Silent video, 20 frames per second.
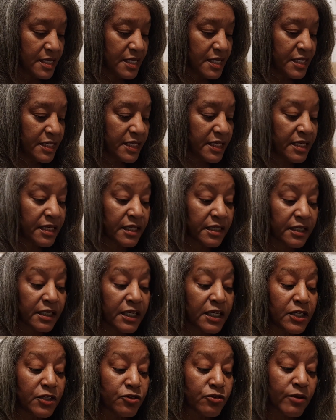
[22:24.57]
Again,
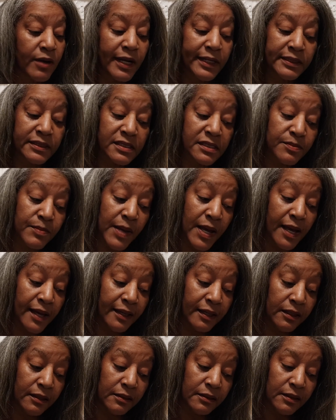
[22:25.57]
he tried to
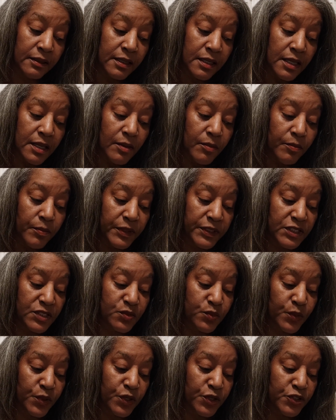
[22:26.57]
smile, but his
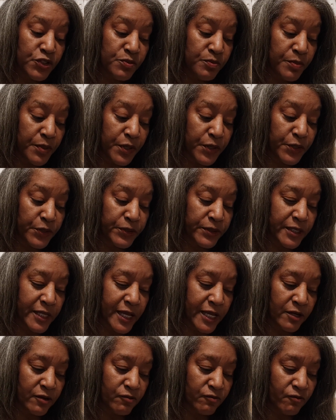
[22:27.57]
words burned
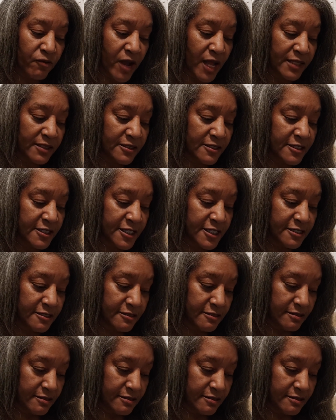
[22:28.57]
like rot gut.